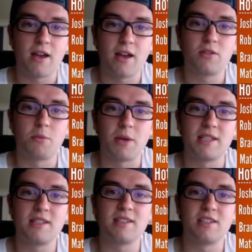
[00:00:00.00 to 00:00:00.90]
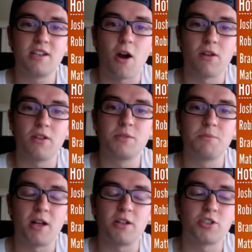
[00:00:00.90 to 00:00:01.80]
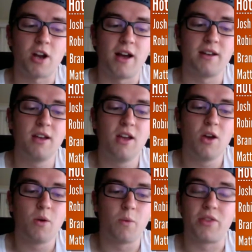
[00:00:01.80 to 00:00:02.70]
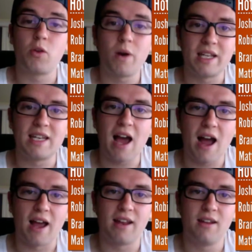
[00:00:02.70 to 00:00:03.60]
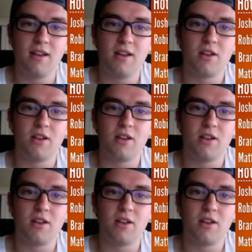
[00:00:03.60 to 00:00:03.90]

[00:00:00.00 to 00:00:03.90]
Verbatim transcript: total bases is Carlos Beltran with twenty-nine.